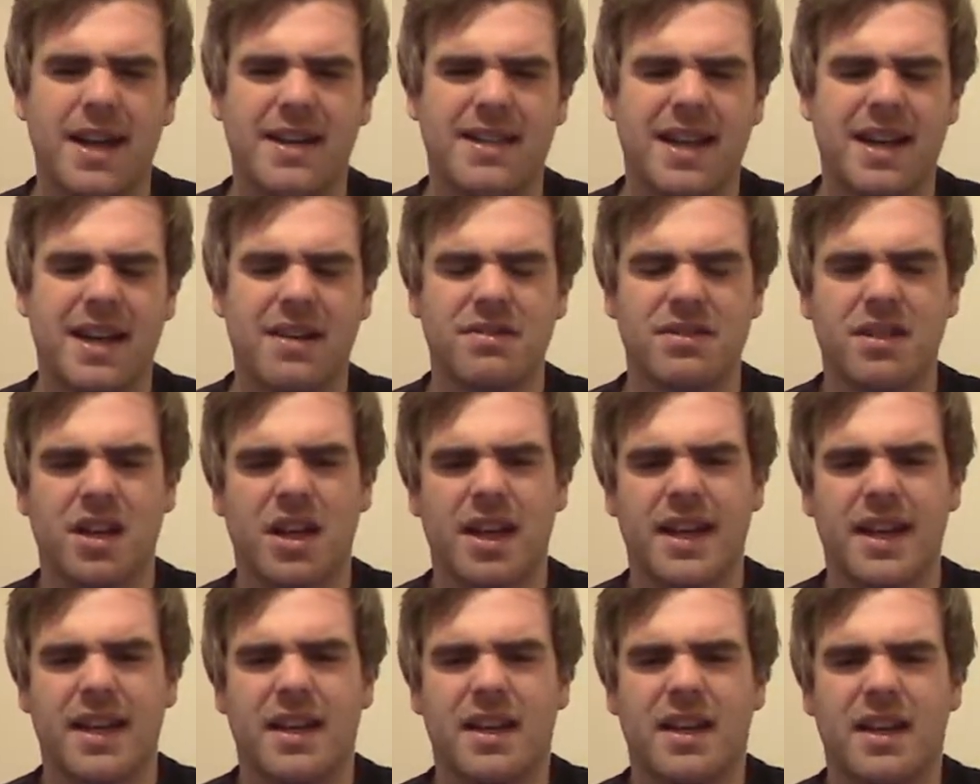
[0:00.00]
It sounds
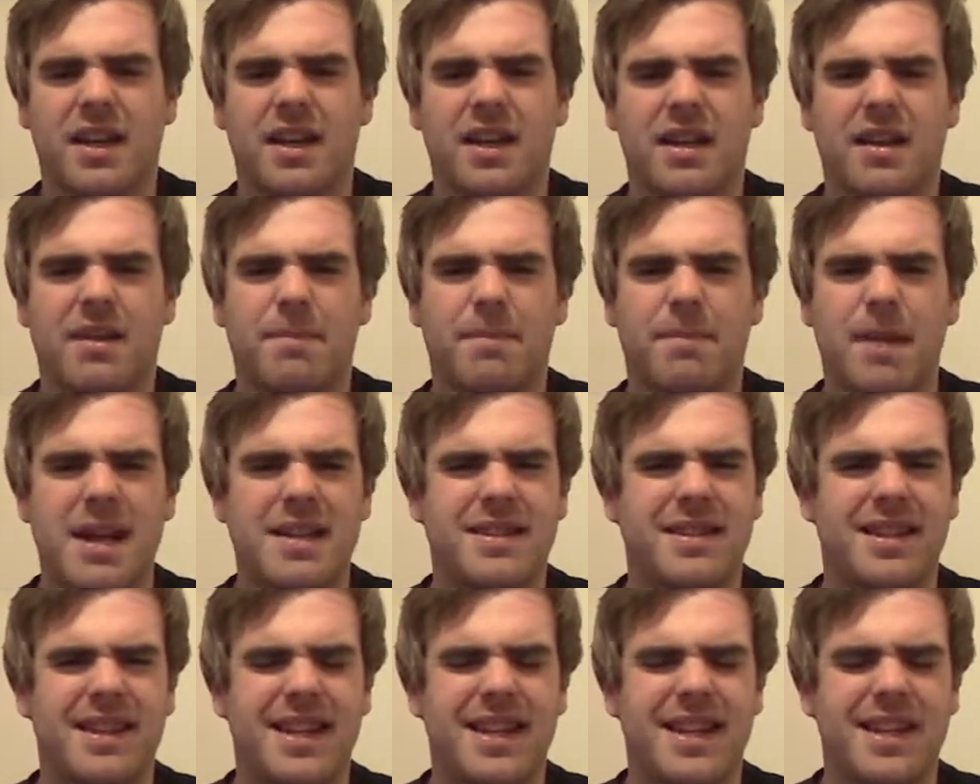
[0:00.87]
like
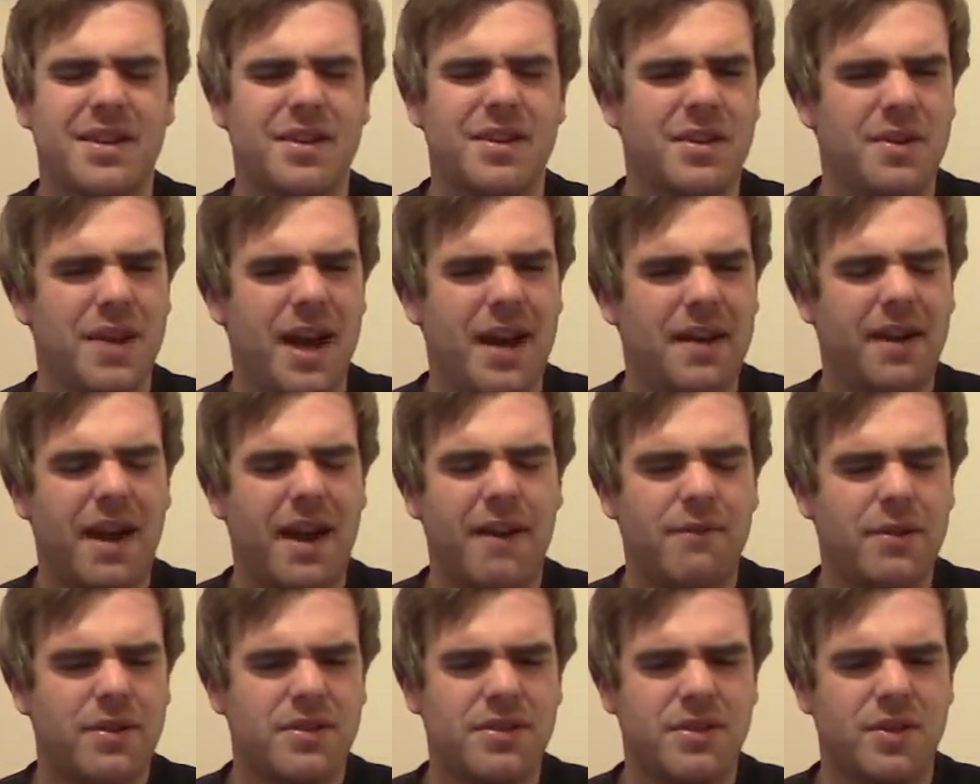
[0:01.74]
basically you have
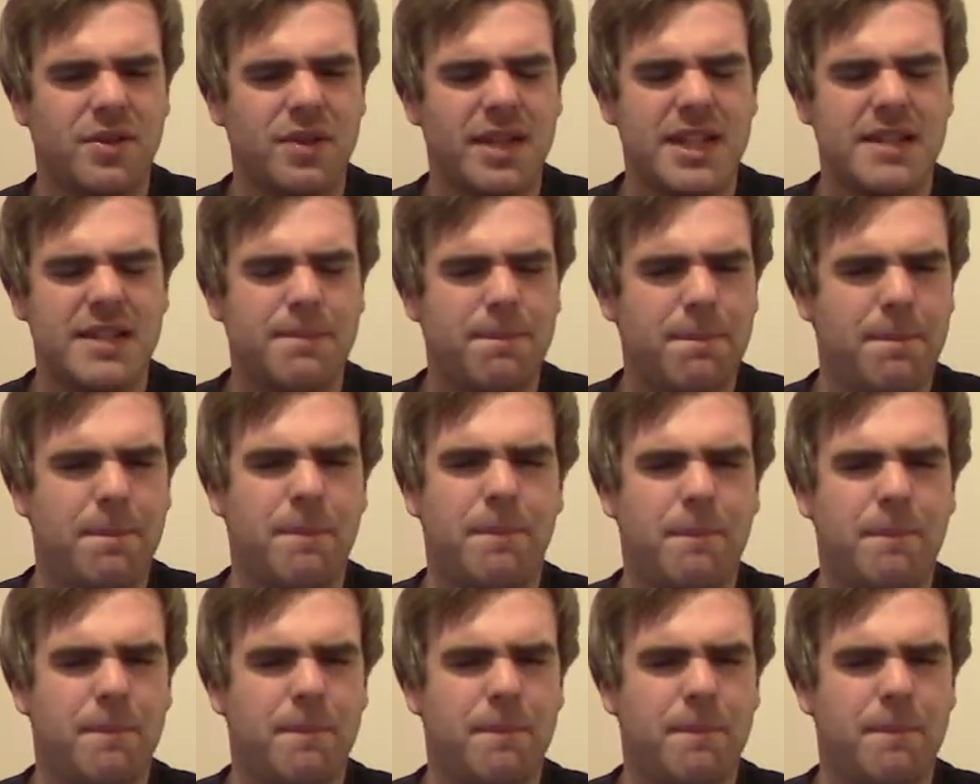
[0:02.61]
everyone's on these.